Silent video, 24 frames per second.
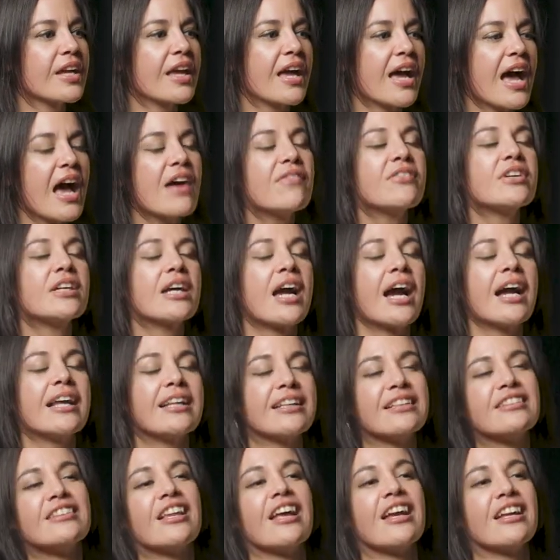have a
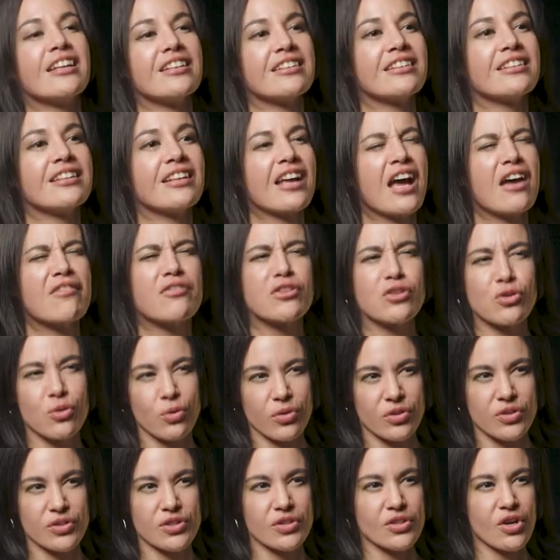guiding light, have a
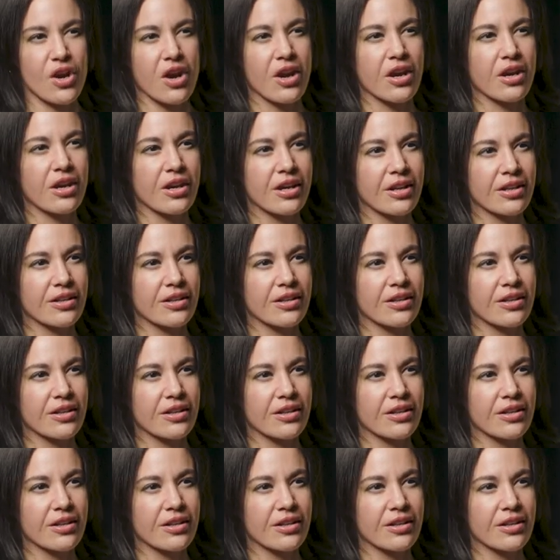North Star.